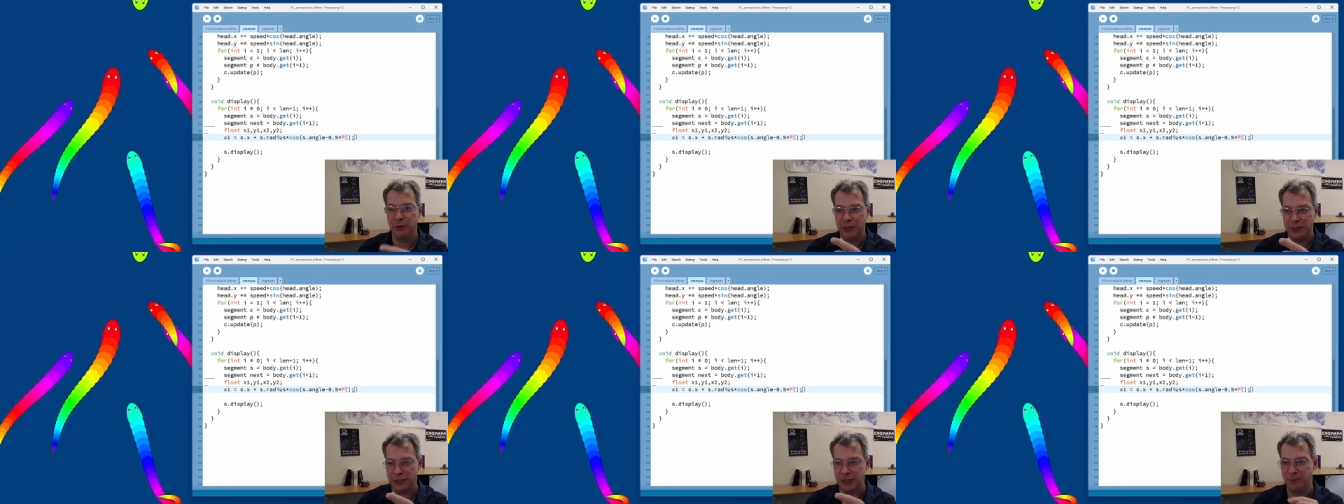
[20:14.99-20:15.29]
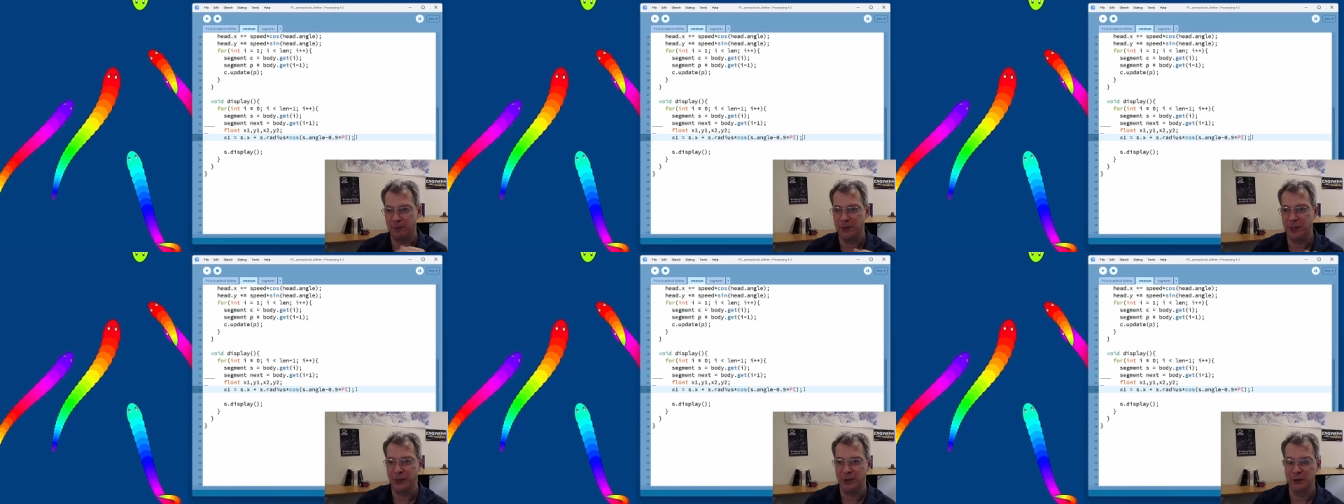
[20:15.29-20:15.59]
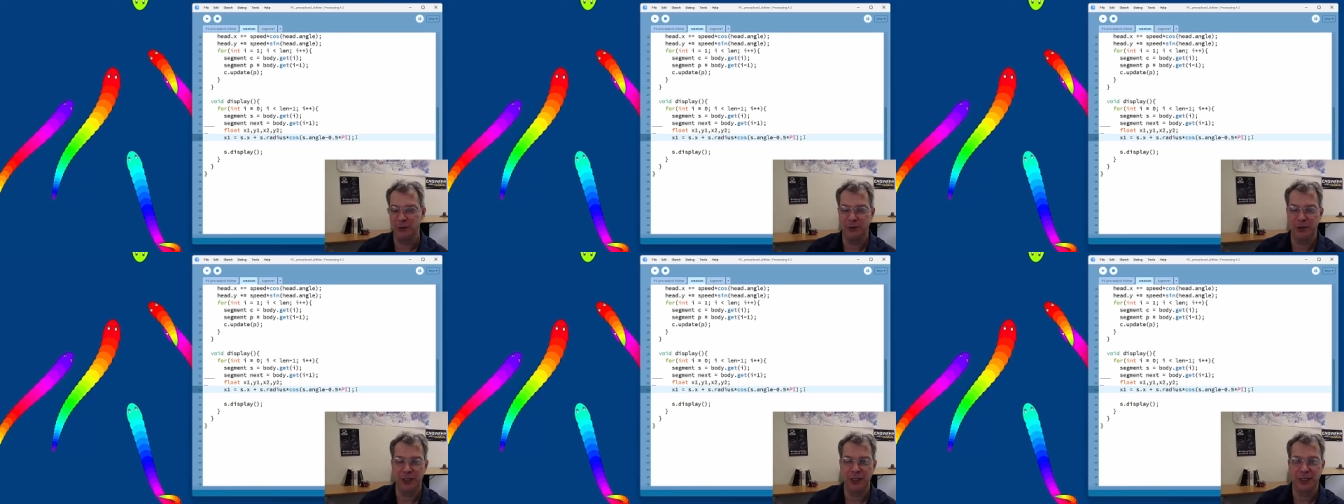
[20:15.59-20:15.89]
except I'll
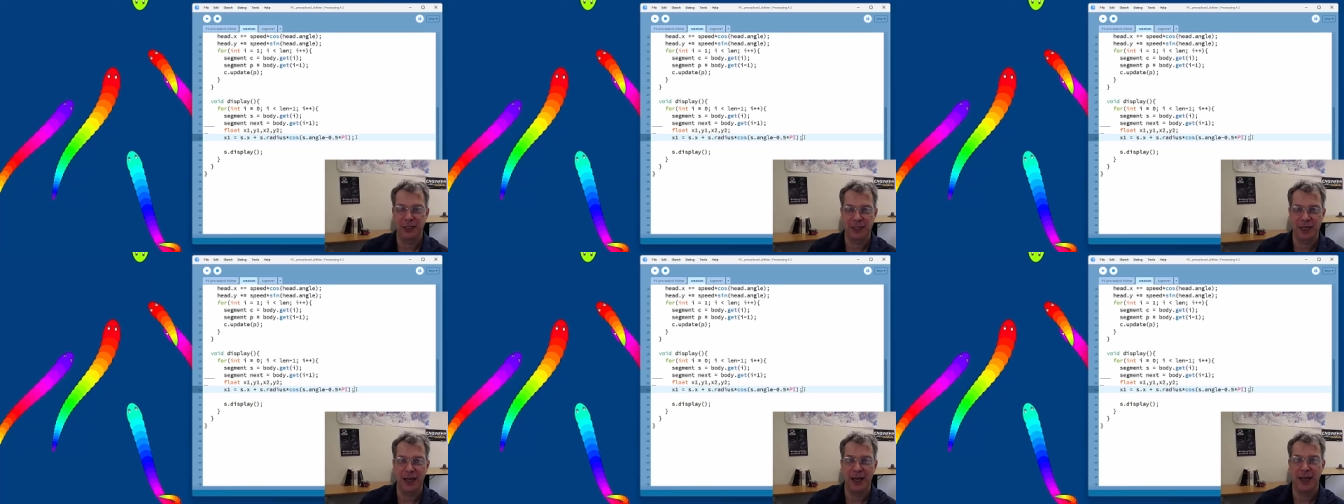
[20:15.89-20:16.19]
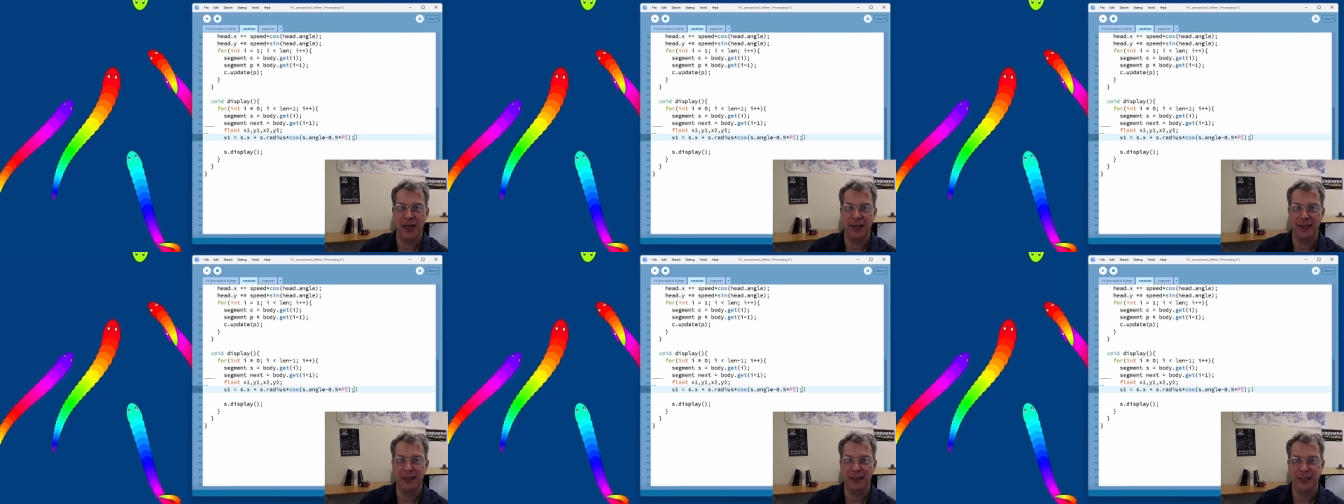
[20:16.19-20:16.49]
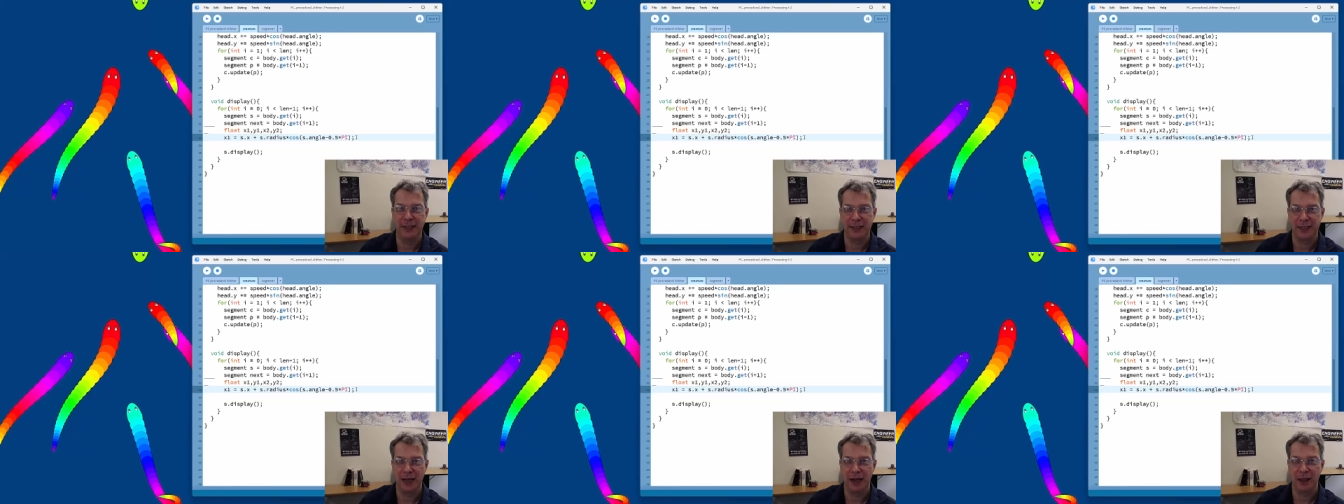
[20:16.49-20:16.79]
use the sine
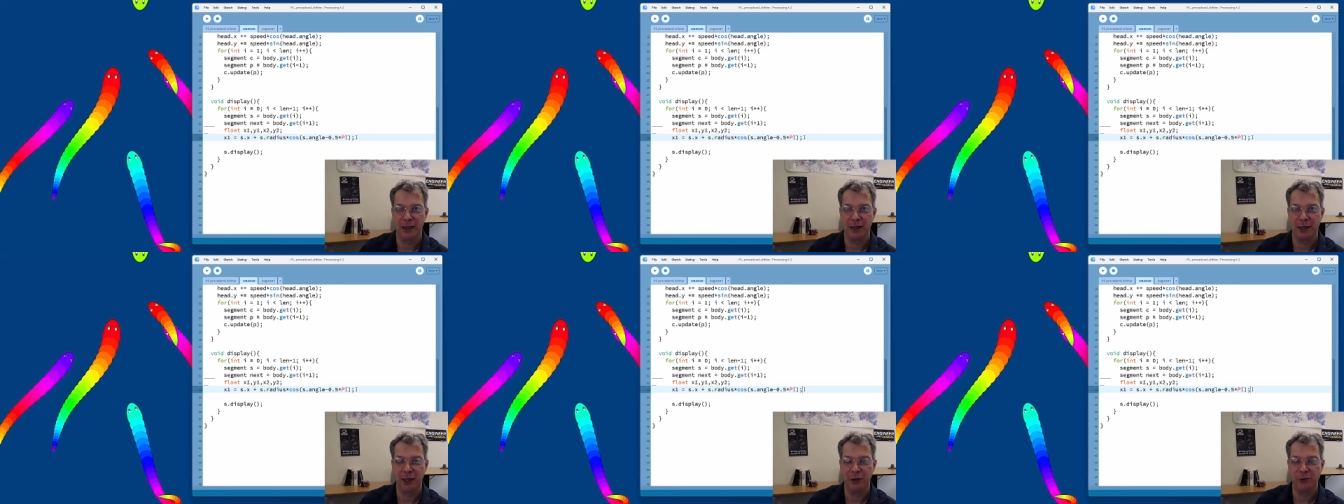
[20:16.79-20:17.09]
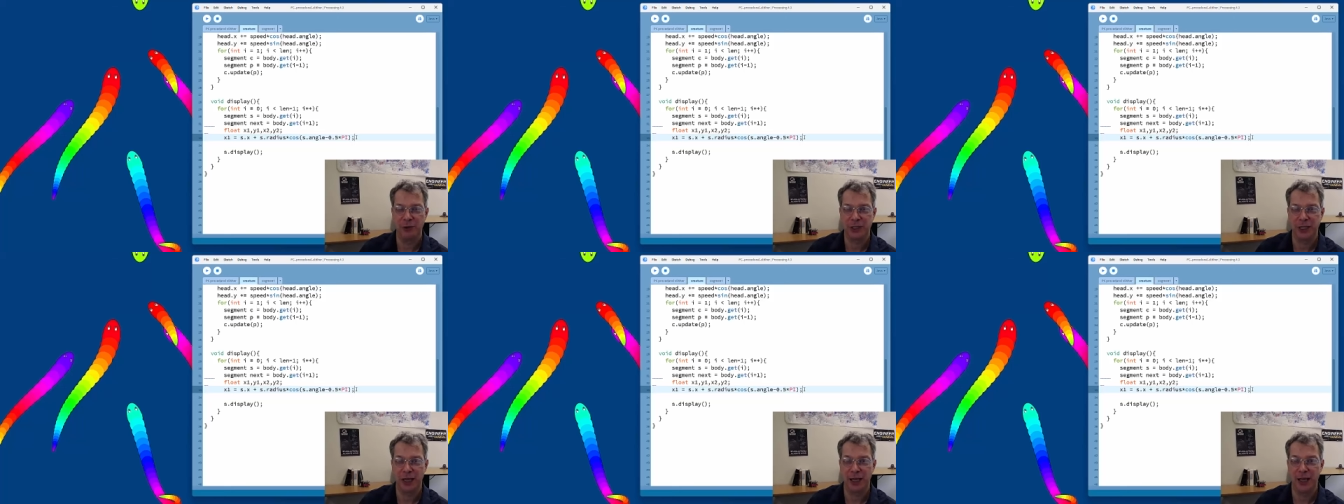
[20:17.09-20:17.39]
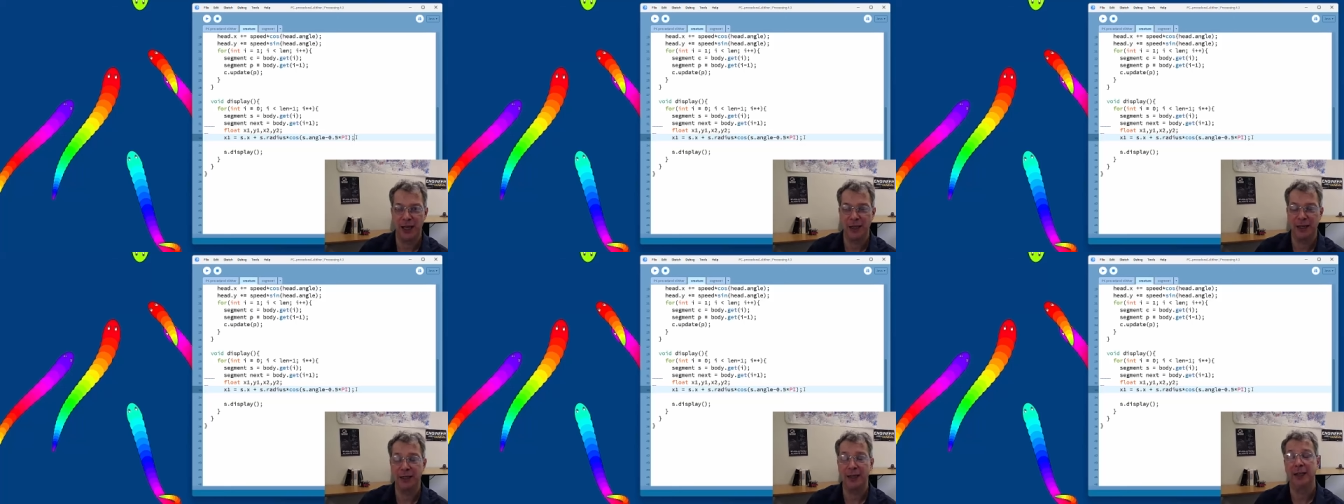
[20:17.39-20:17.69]
instead of the
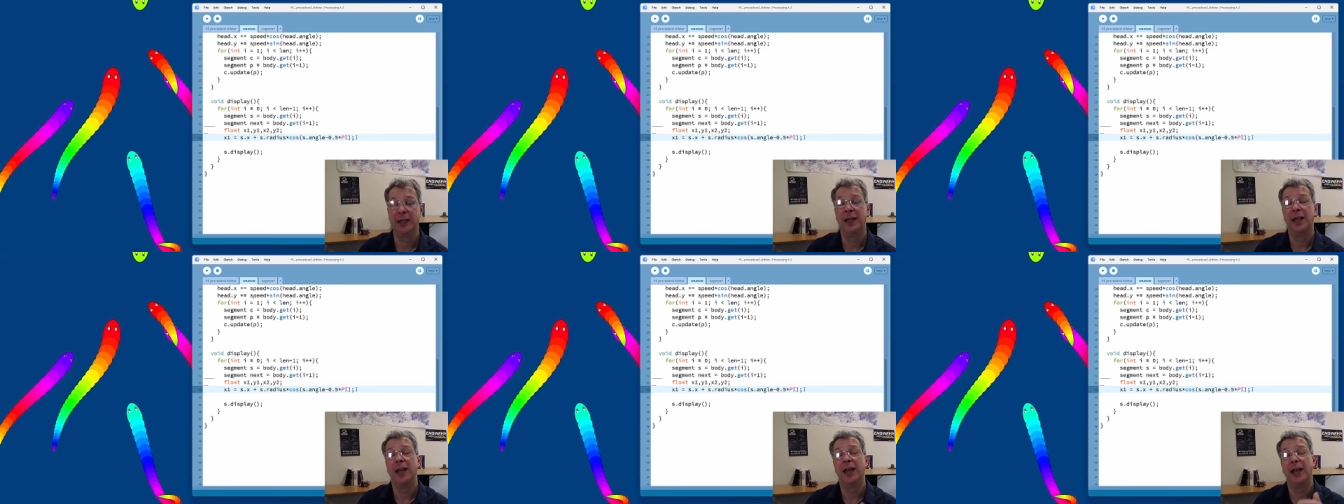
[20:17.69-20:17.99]
cosine,